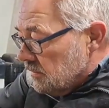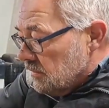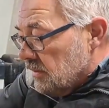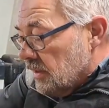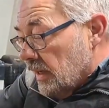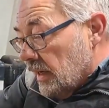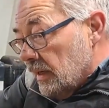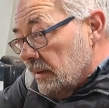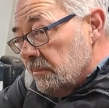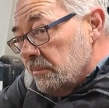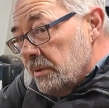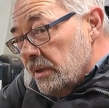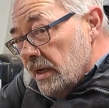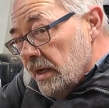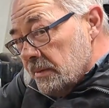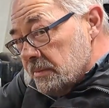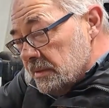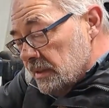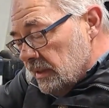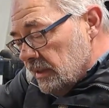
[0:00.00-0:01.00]
Then
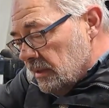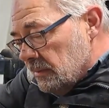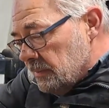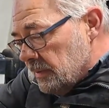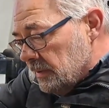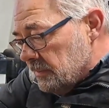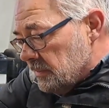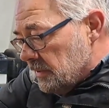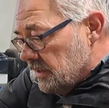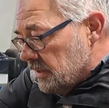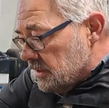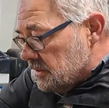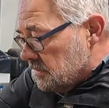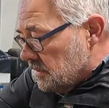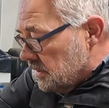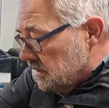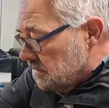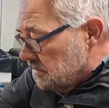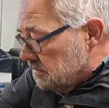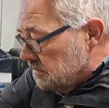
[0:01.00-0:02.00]
perhaps a little bit with this
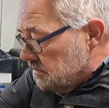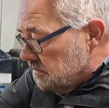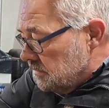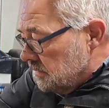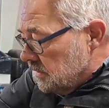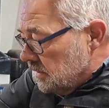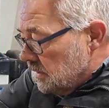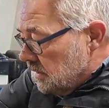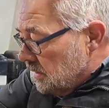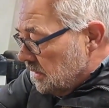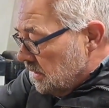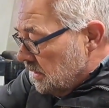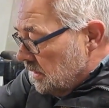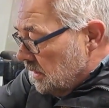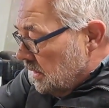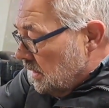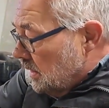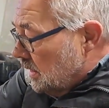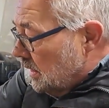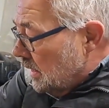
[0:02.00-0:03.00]
one.
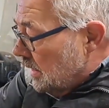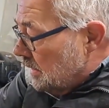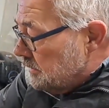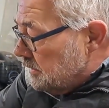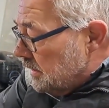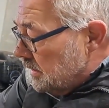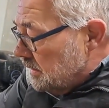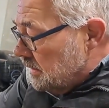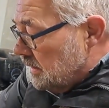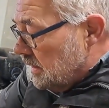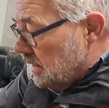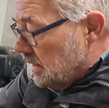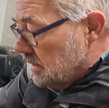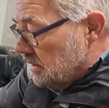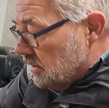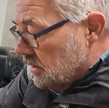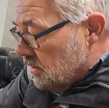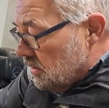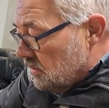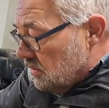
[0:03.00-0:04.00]
And then
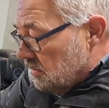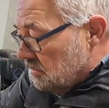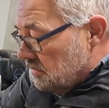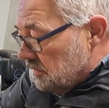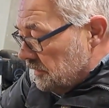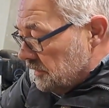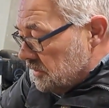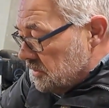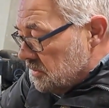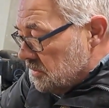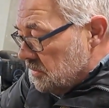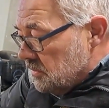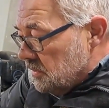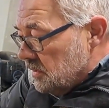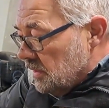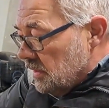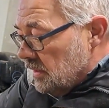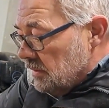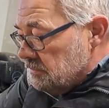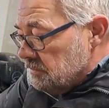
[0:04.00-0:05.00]
I go over
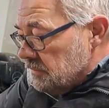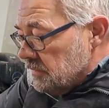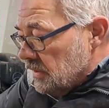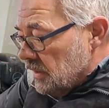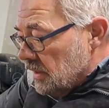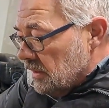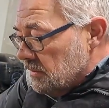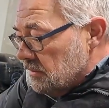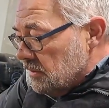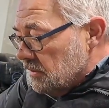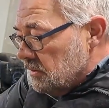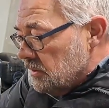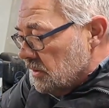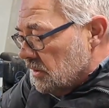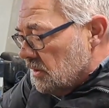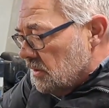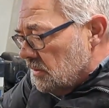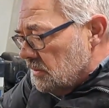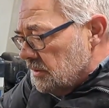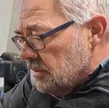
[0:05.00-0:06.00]
to, I don't know, you
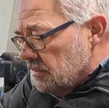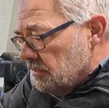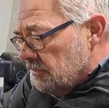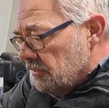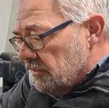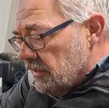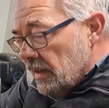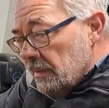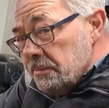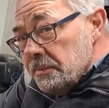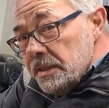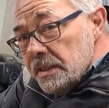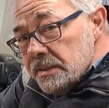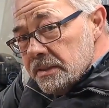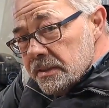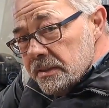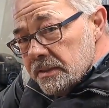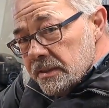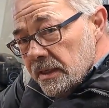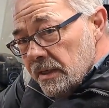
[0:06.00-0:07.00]
call them flat
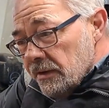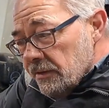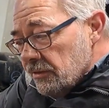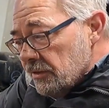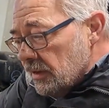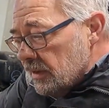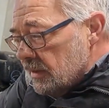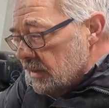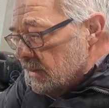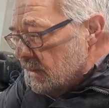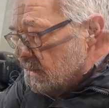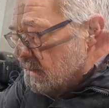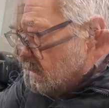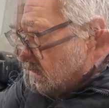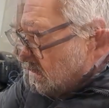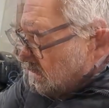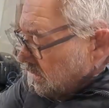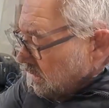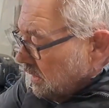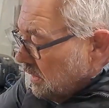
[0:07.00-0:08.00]
discs, I think.
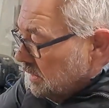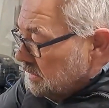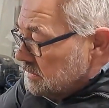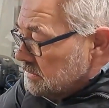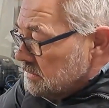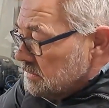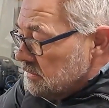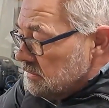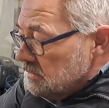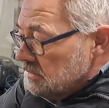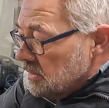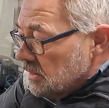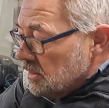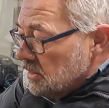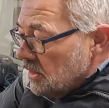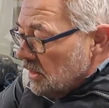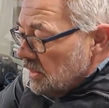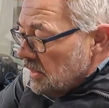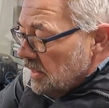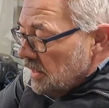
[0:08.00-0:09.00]
And the
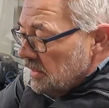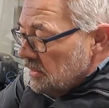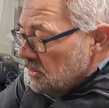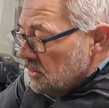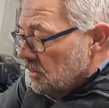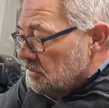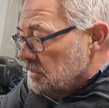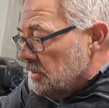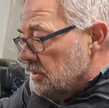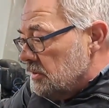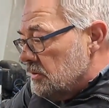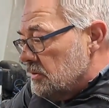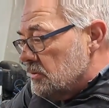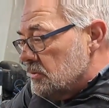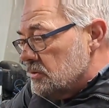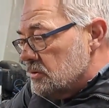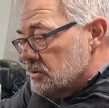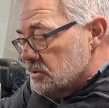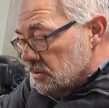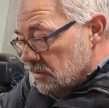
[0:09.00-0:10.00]
color I normally
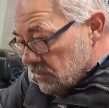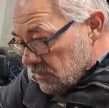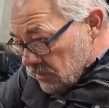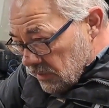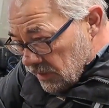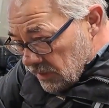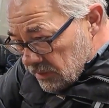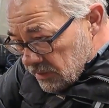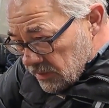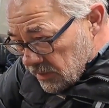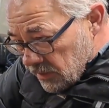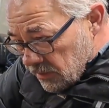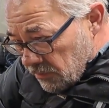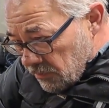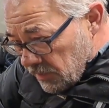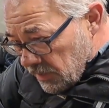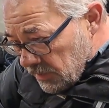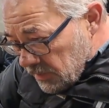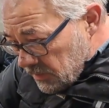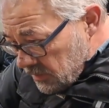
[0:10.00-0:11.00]
use, it's a
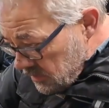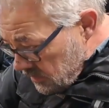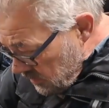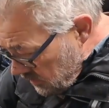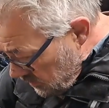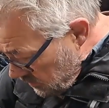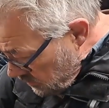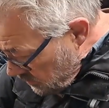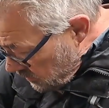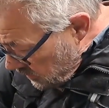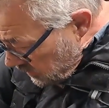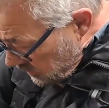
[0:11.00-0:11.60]
grit, what